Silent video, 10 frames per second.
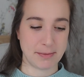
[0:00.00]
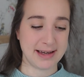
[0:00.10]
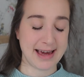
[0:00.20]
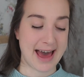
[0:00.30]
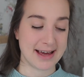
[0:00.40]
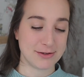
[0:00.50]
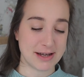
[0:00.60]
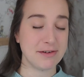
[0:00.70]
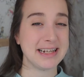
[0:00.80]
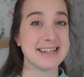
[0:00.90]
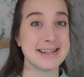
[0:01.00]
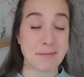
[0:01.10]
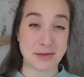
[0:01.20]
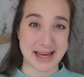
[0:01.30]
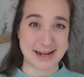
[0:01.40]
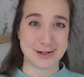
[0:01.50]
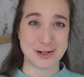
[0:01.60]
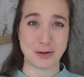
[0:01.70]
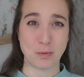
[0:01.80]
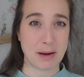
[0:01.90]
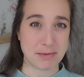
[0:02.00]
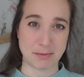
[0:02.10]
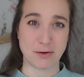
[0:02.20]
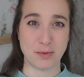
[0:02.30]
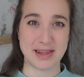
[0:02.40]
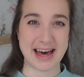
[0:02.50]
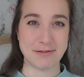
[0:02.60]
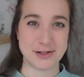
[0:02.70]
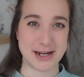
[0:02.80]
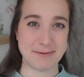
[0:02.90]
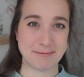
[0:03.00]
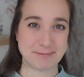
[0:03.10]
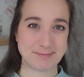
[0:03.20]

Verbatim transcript: But yeah, you'll definitely need something to wipe them off with after.